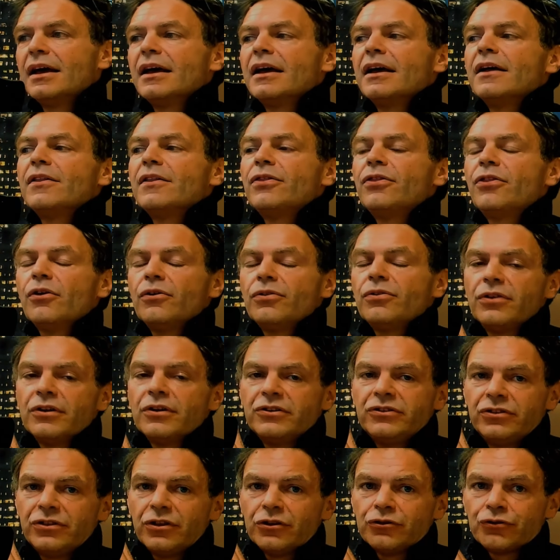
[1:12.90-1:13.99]

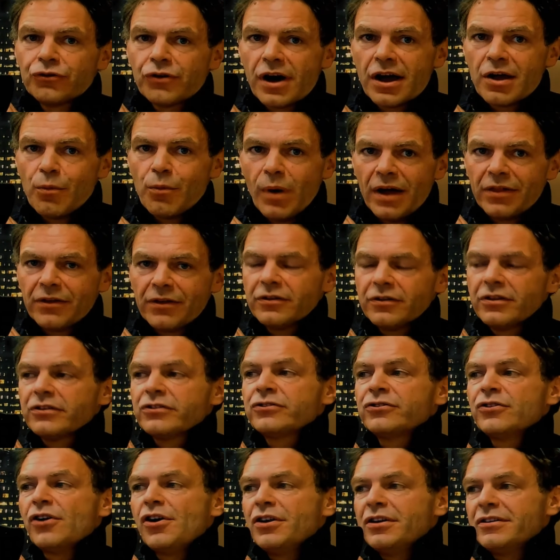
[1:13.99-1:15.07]
the dry weather, the
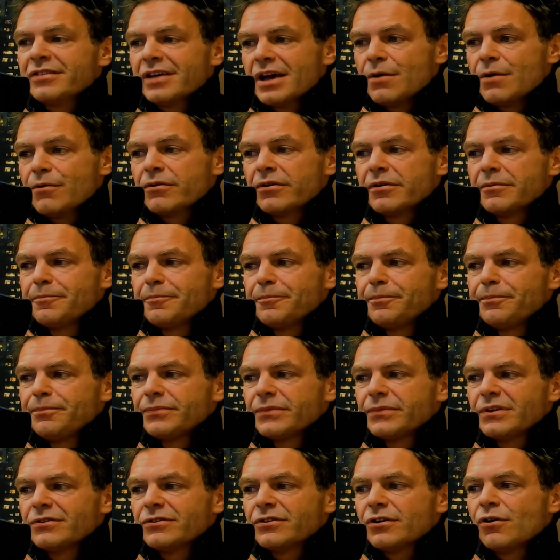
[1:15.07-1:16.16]
sun is out.
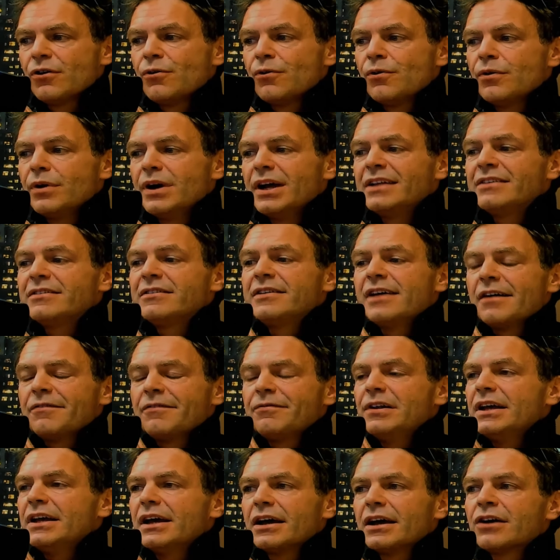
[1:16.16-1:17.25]
So it's
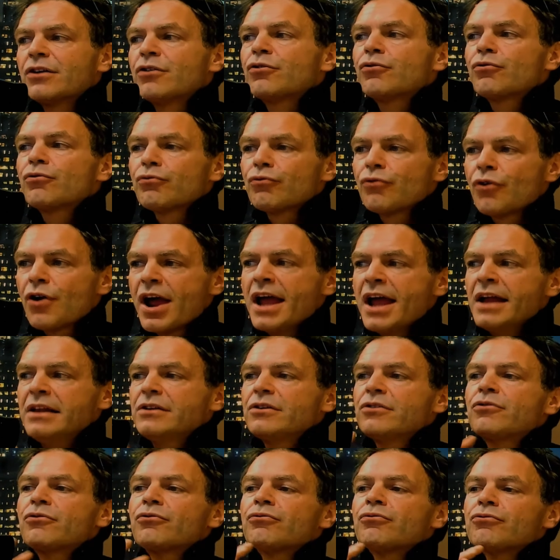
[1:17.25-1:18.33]
definitely a great,
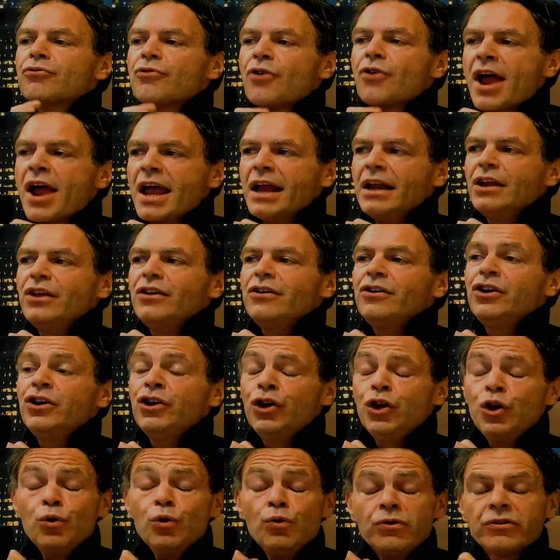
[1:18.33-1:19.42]

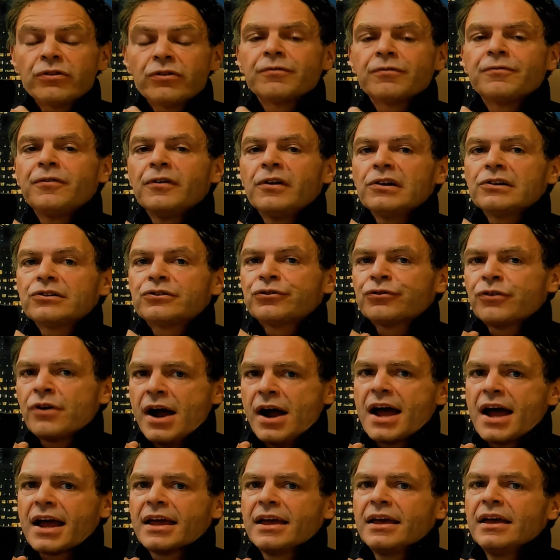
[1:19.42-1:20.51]
useful
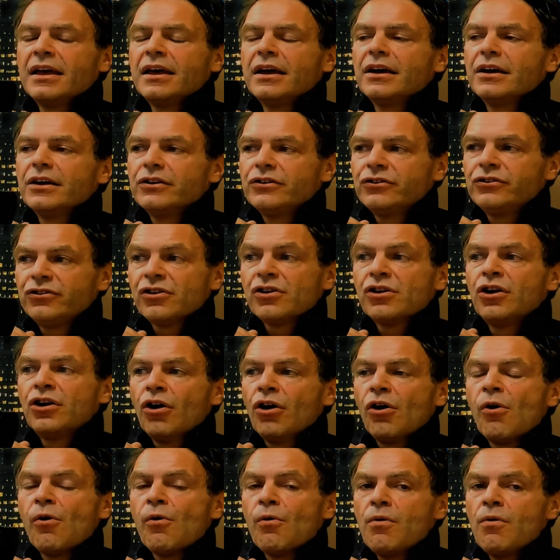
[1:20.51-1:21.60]
track to
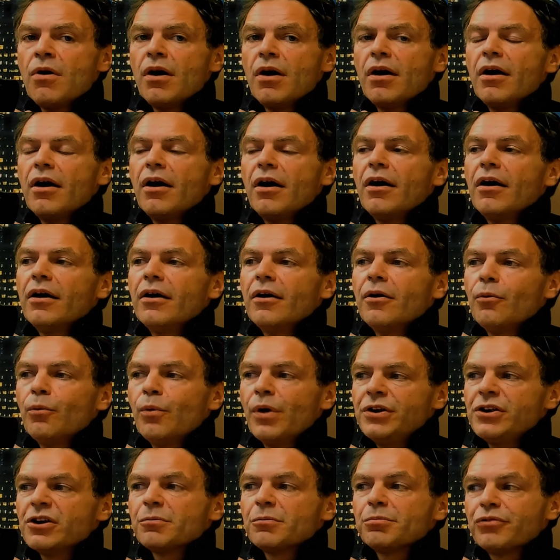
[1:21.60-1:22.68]
go when
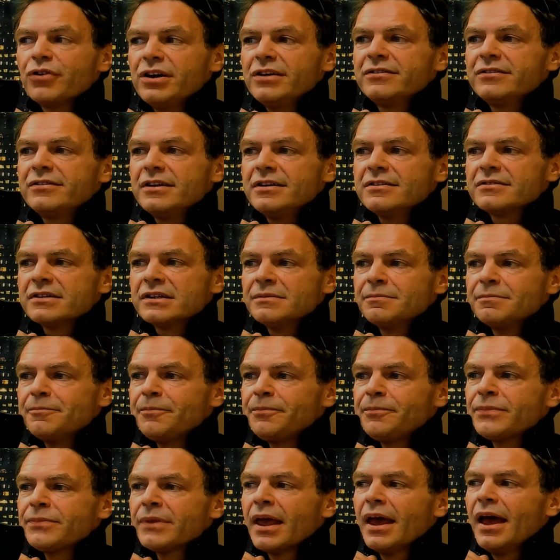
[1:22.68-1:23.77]
you're pre-season.
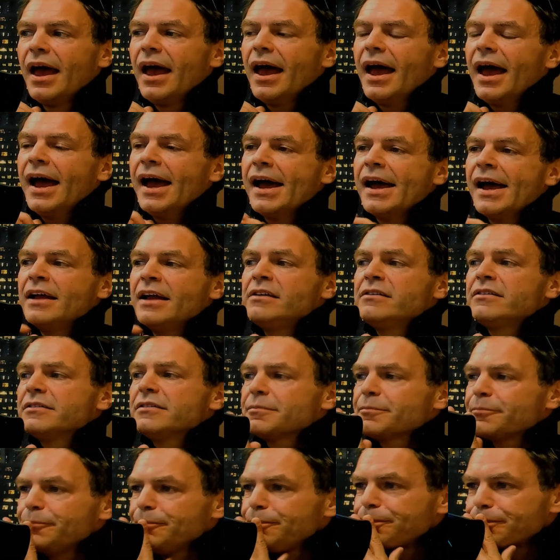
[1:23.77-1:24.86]
And
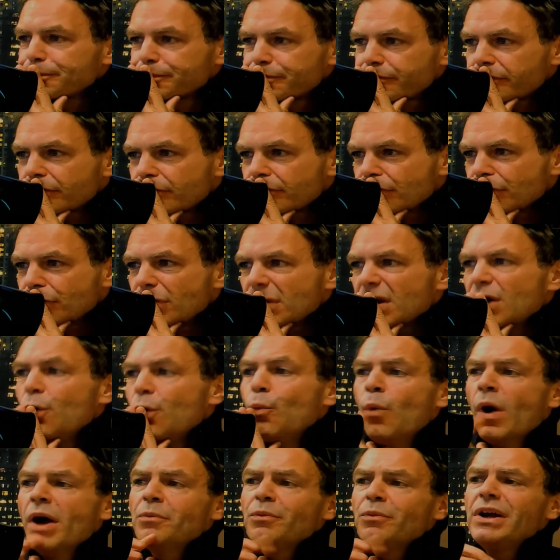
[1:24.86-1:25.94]

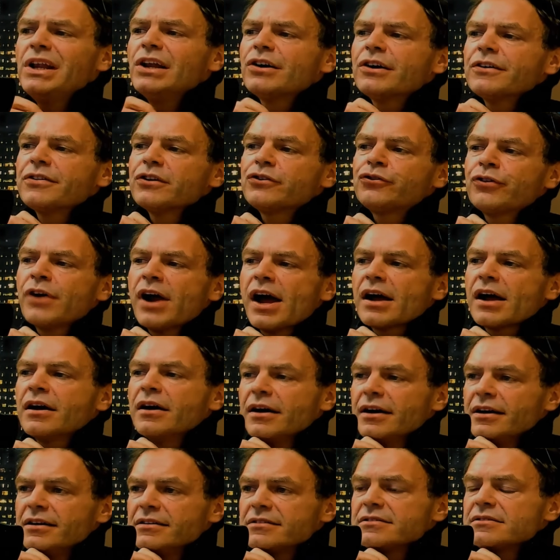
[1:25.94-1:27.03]
when we look at the track,
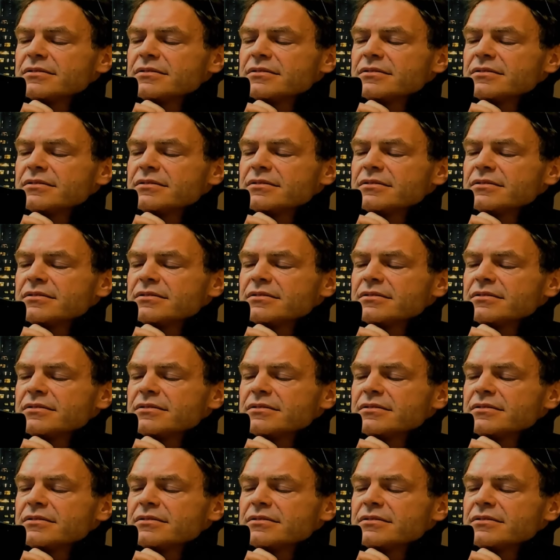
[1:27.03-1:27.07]
guys,